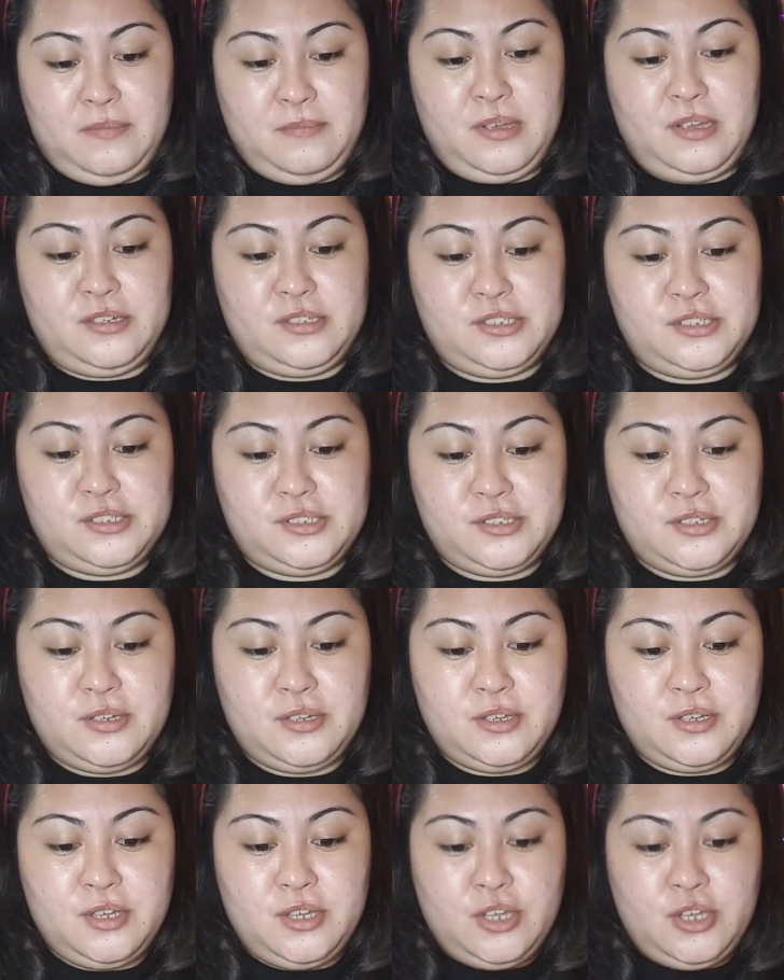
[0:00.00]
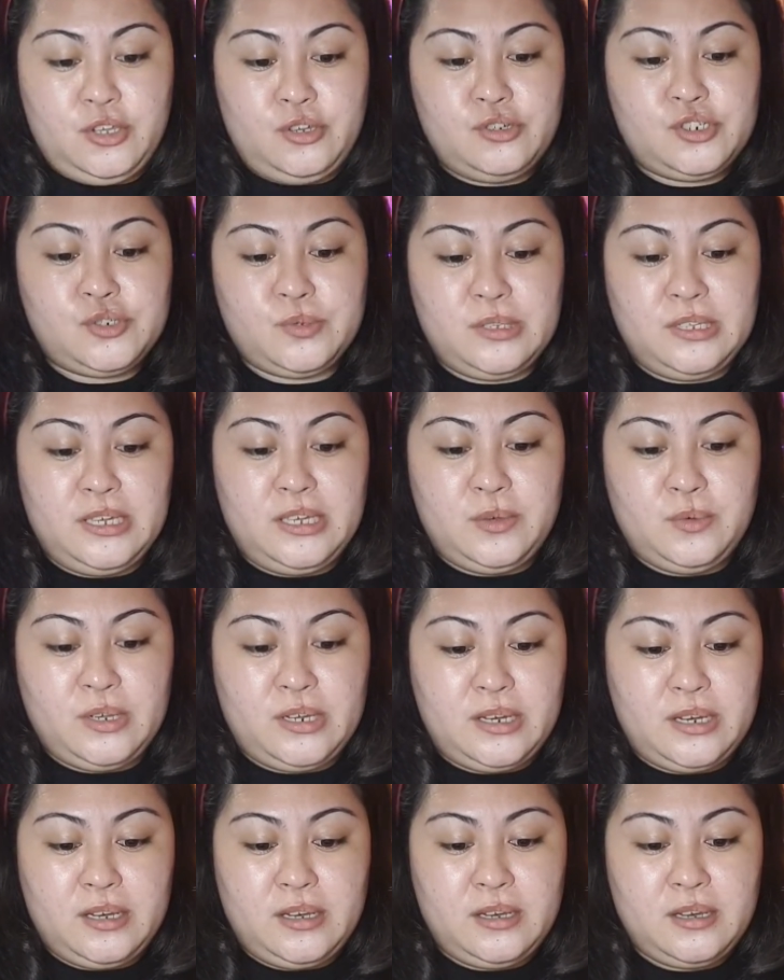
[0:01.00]
Because usually
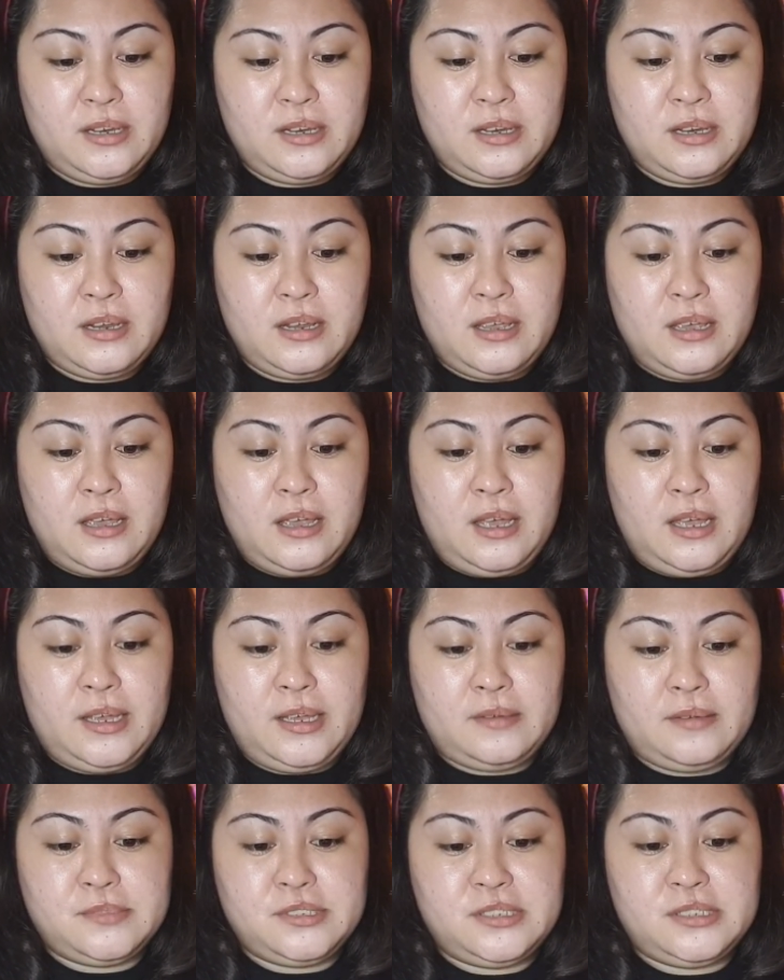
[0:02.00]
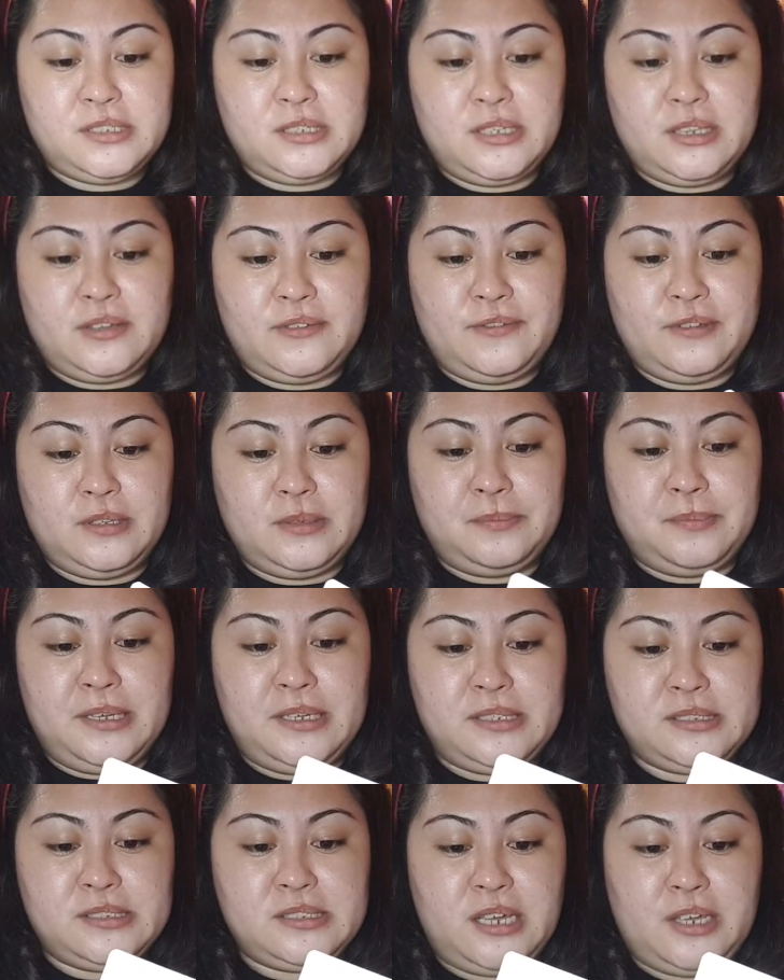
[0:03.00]
when I am still in the
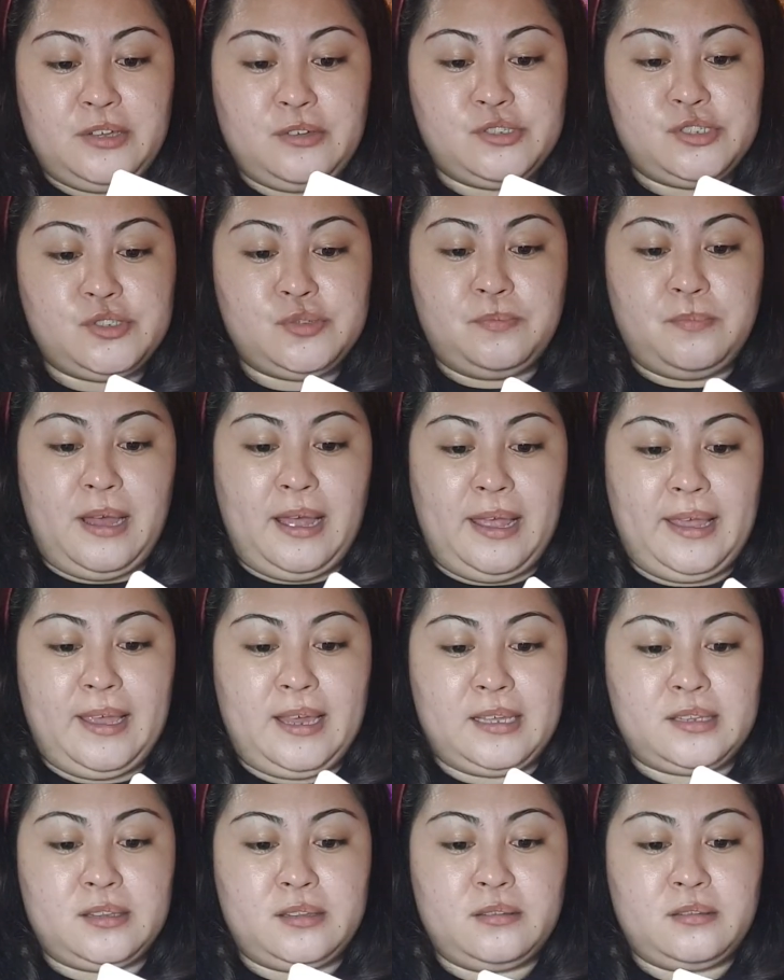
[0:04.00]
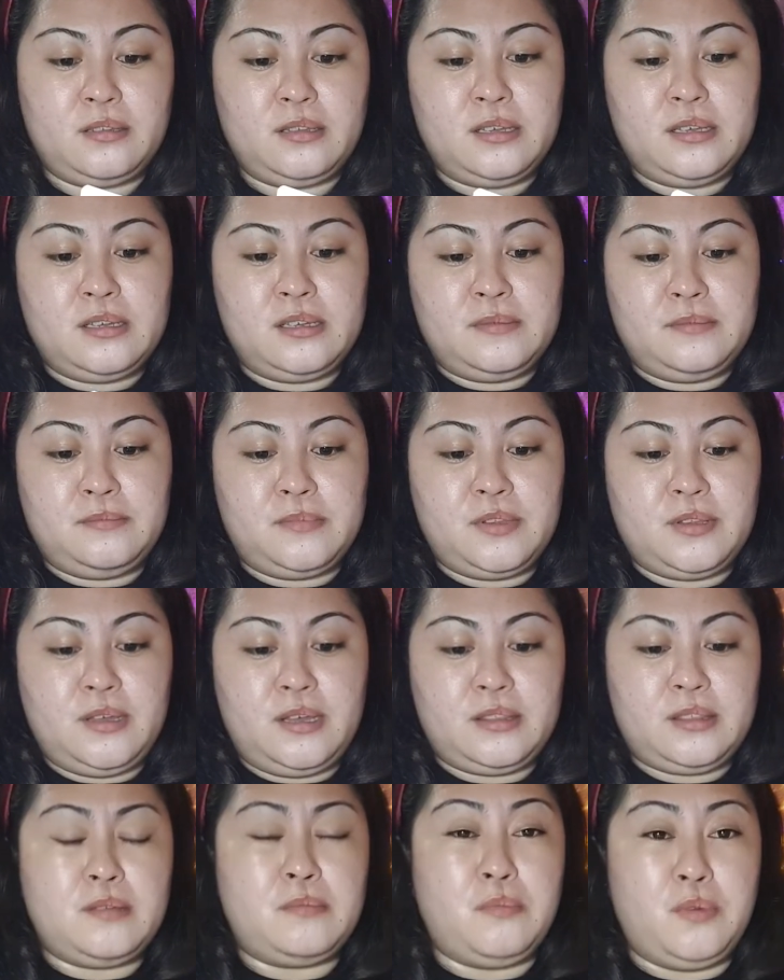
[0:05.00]
Philippines, I used to buy
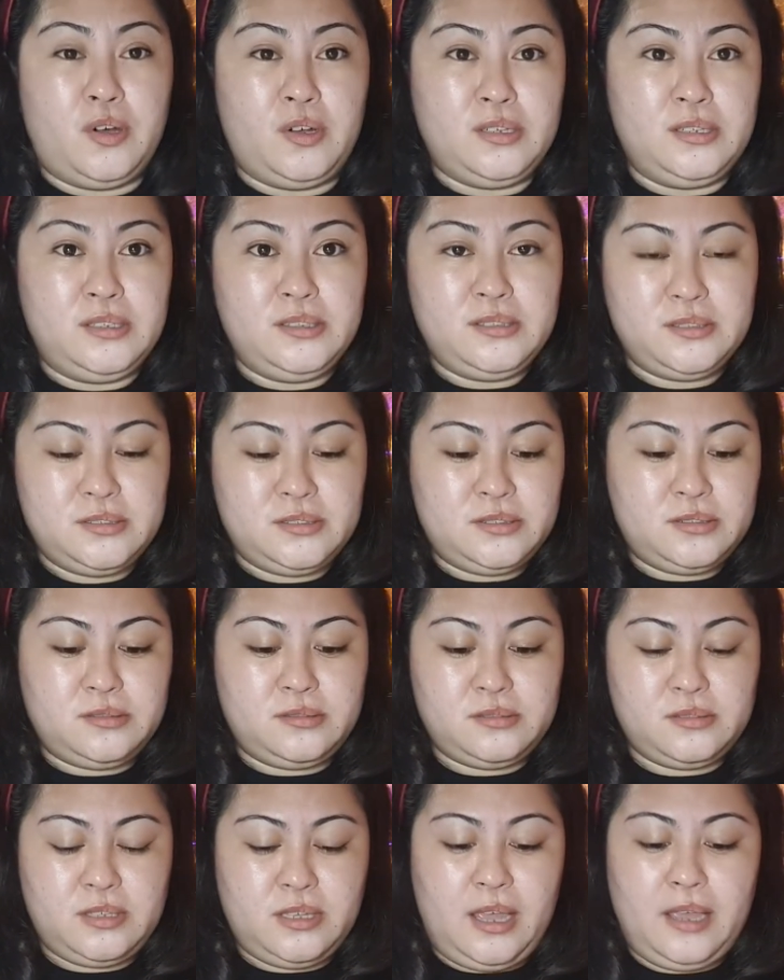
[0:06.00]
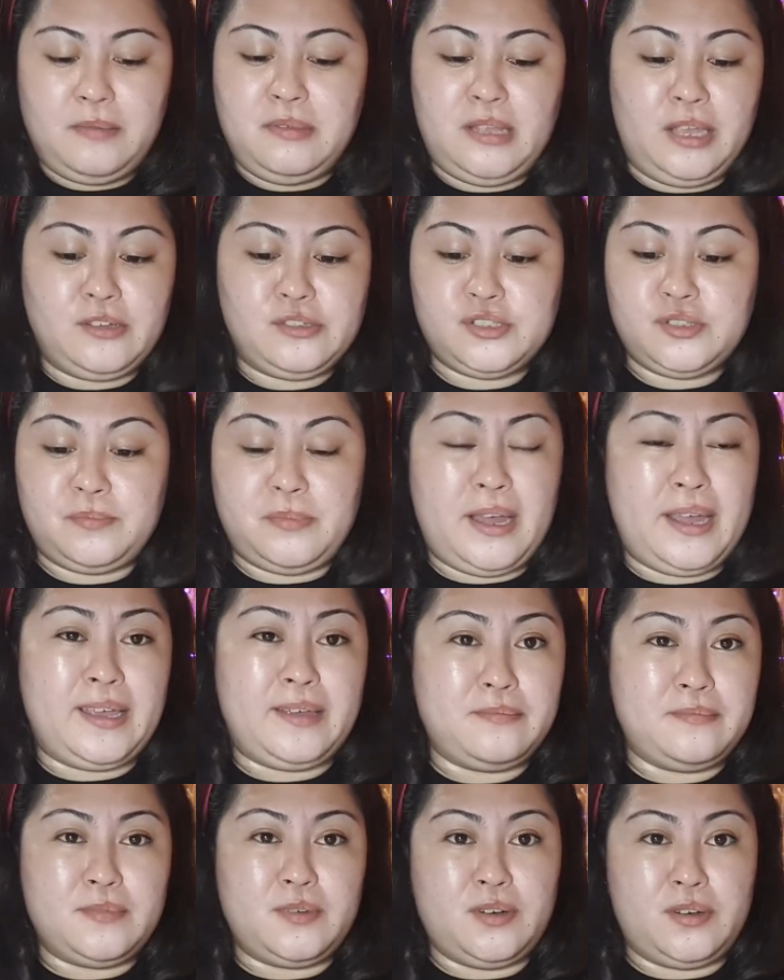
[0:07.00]
at the mall. I used to
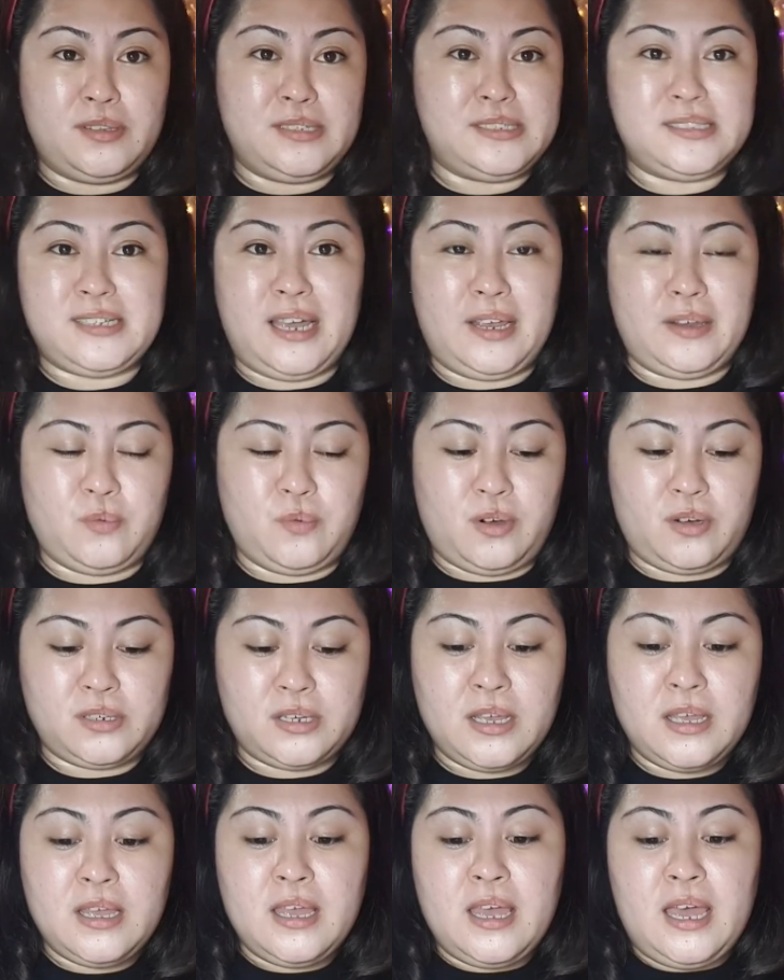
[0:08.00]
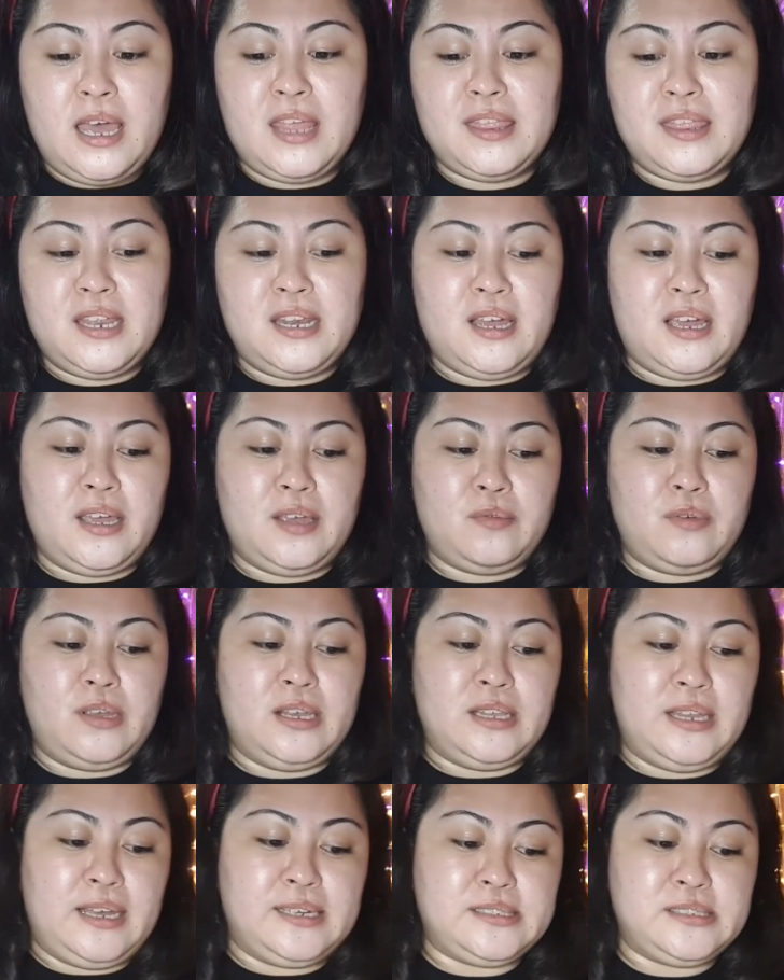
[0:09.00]
buy on the sidewalk, and then I
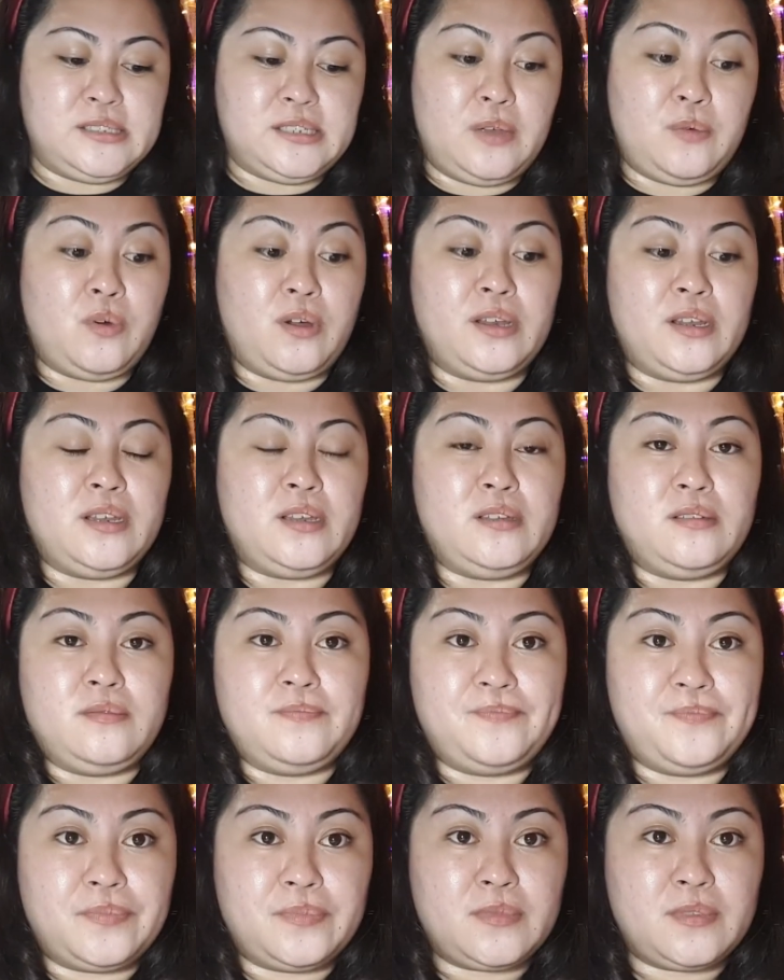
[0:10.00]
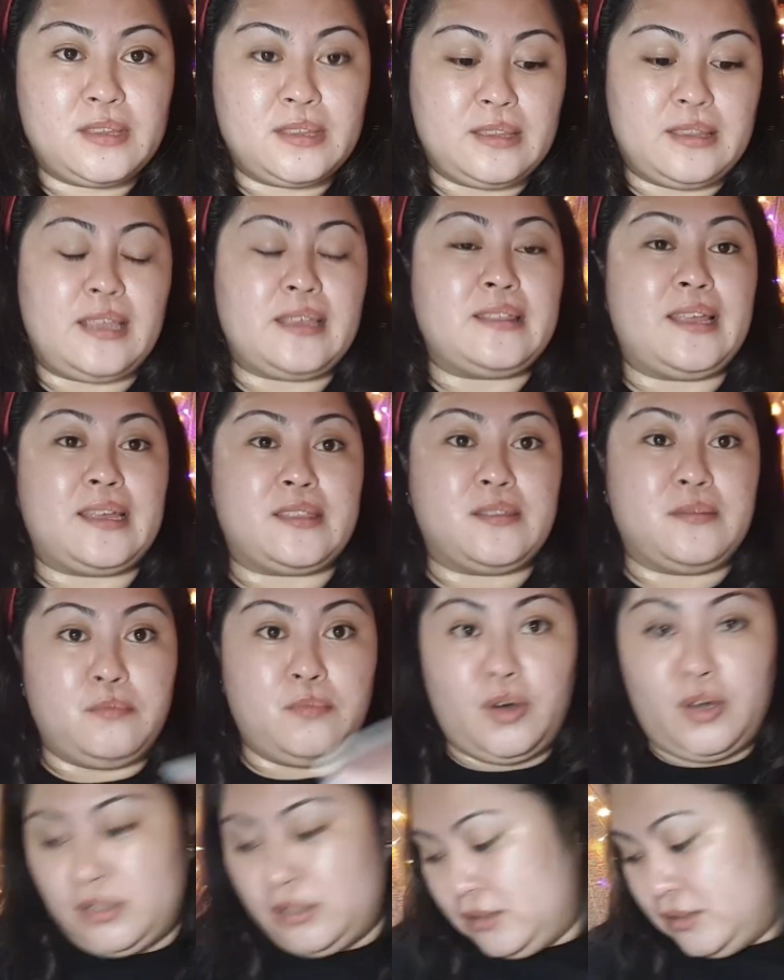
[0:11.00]
realized I wanted like the
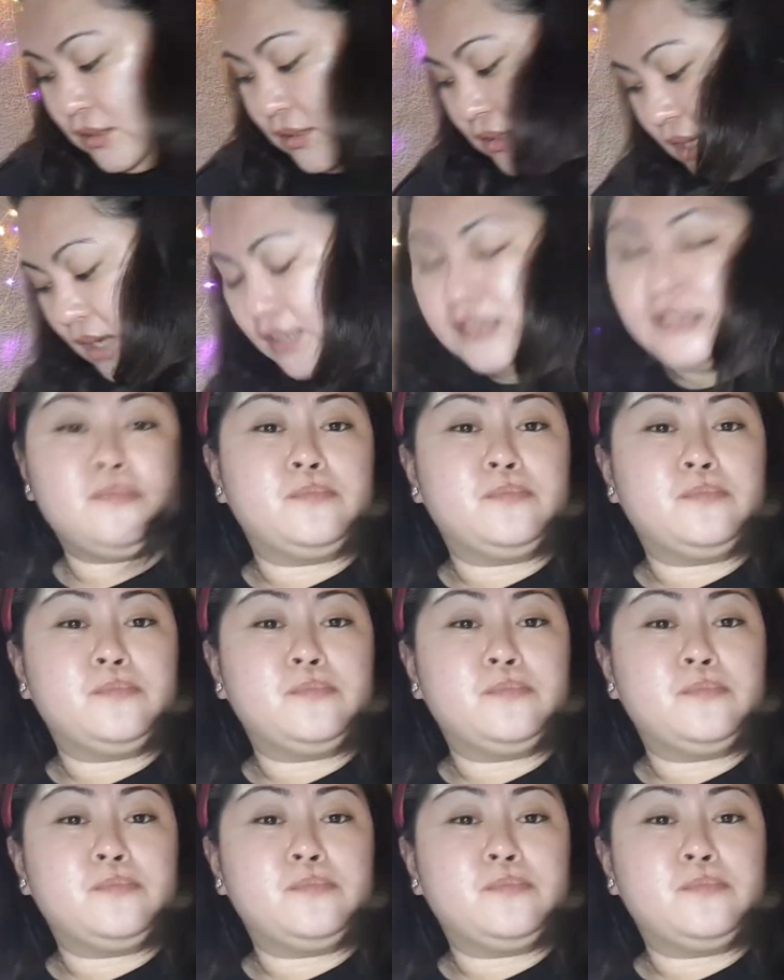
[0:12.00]
mall socks.